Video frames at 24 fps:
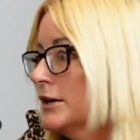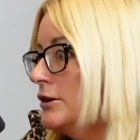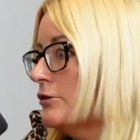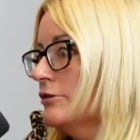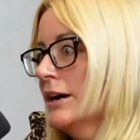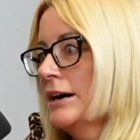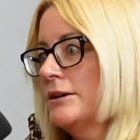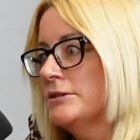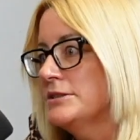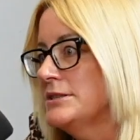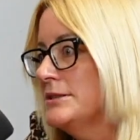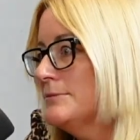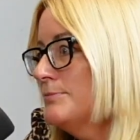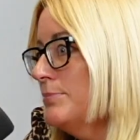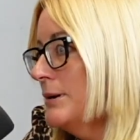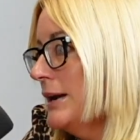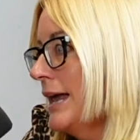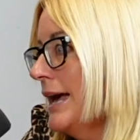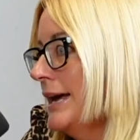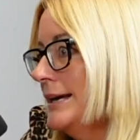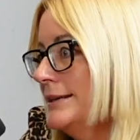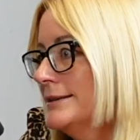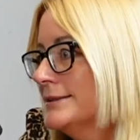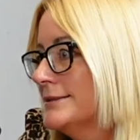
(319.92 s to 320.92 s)
in a crowded
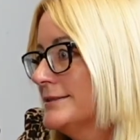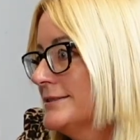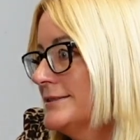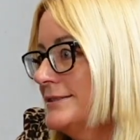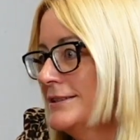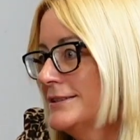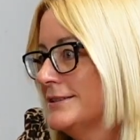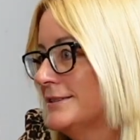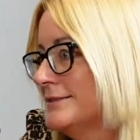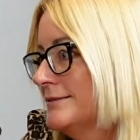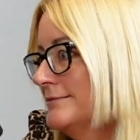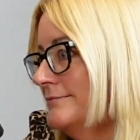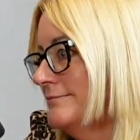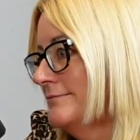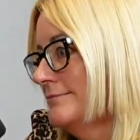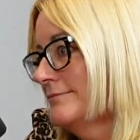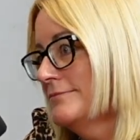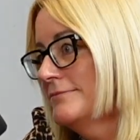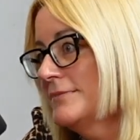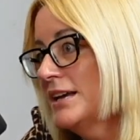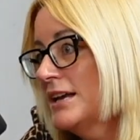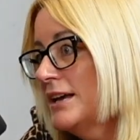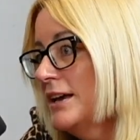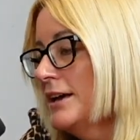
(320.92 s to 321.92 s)
place.
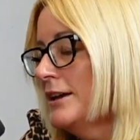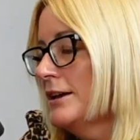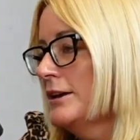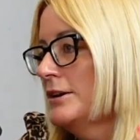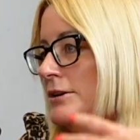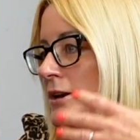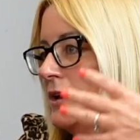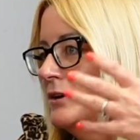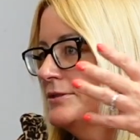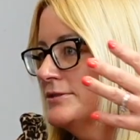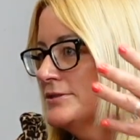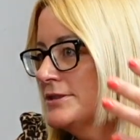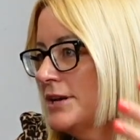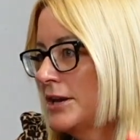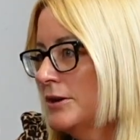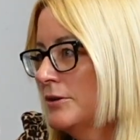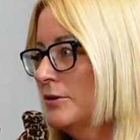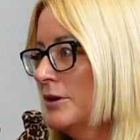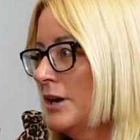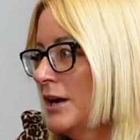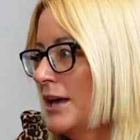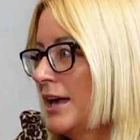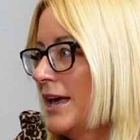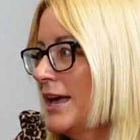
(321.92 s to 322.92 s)
And, you know, so
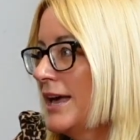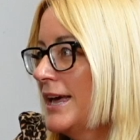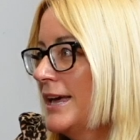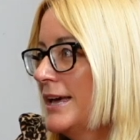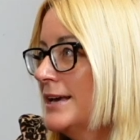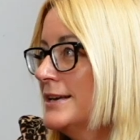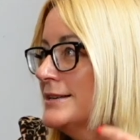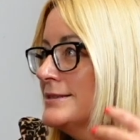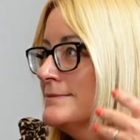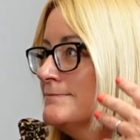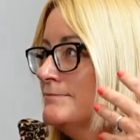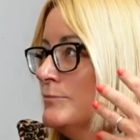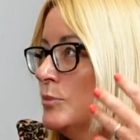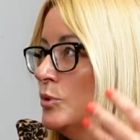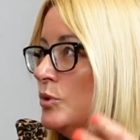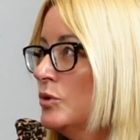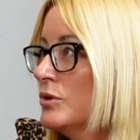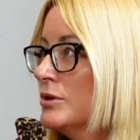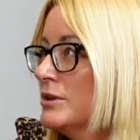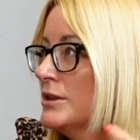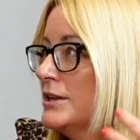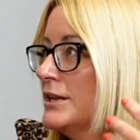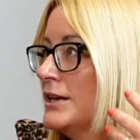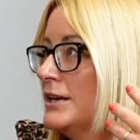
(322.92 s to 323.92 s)
it is
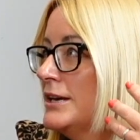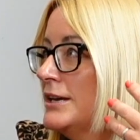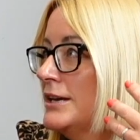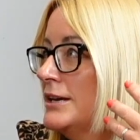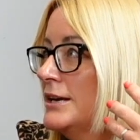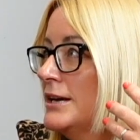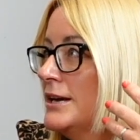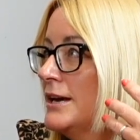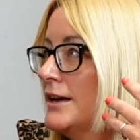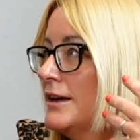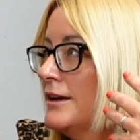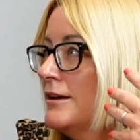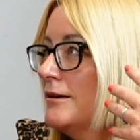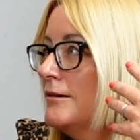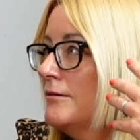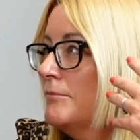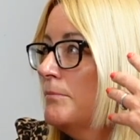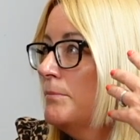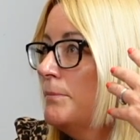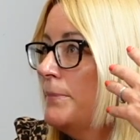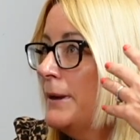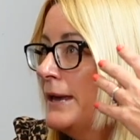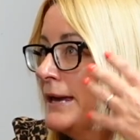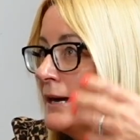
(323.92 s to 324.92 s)
more the
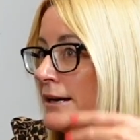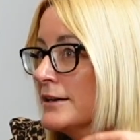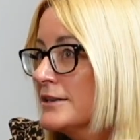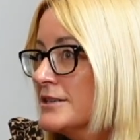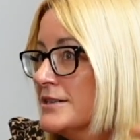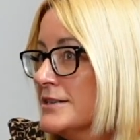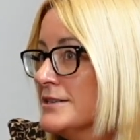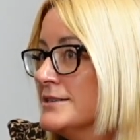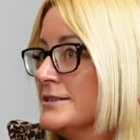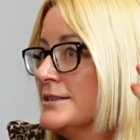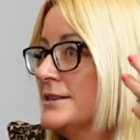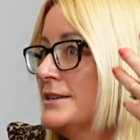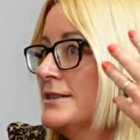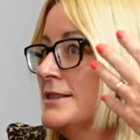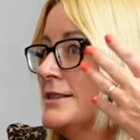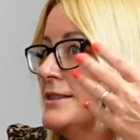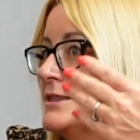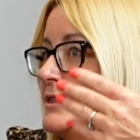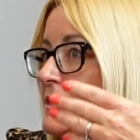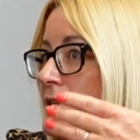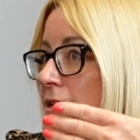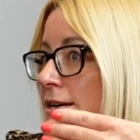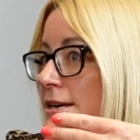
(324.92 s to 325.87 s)
pictures and